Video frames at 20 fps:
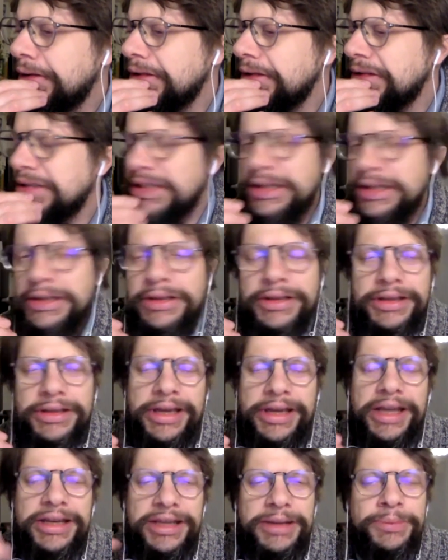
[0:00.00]
is it
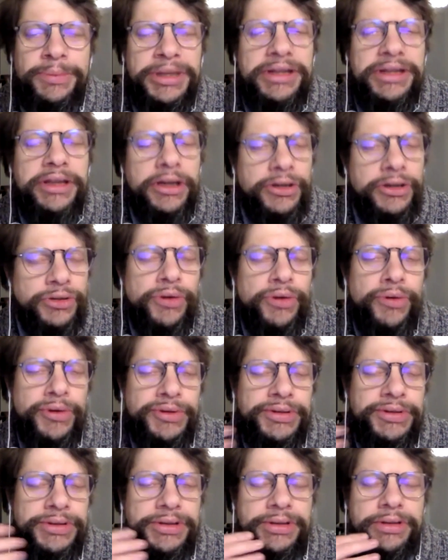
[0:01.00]
can it be
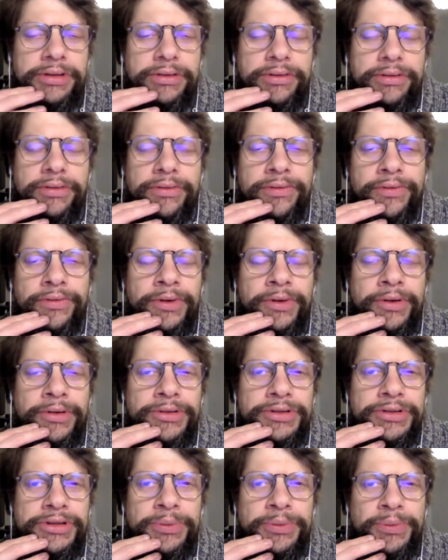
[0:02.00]
dangerous for
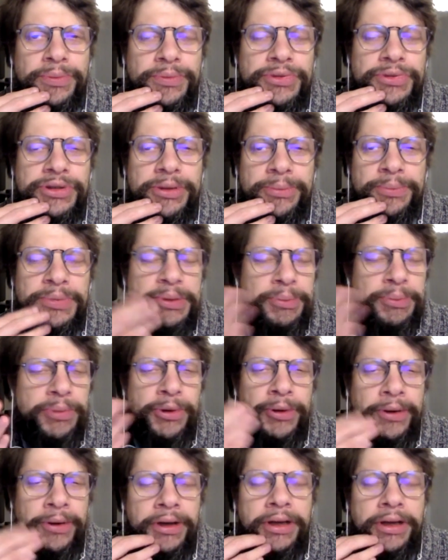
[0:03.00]
some some
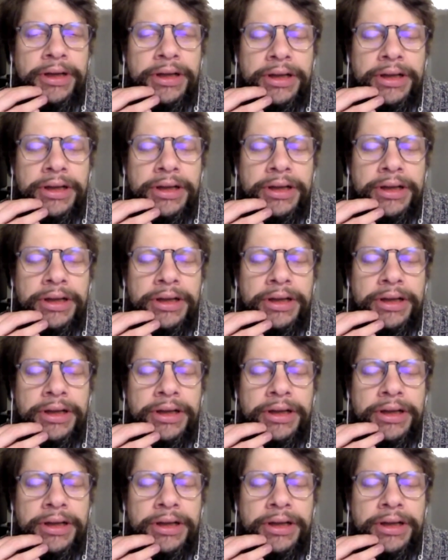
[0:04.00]
people